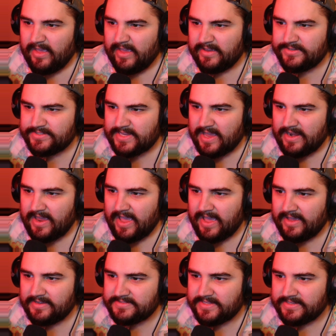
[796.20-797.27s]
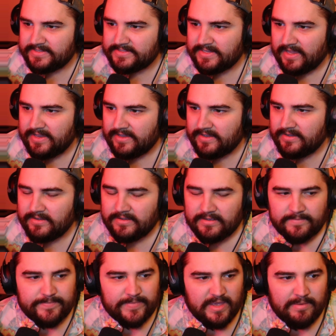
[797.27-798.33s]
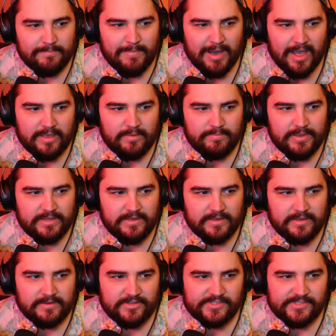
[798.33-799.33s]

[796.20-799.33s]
and just kind of has this, like, in my opinion,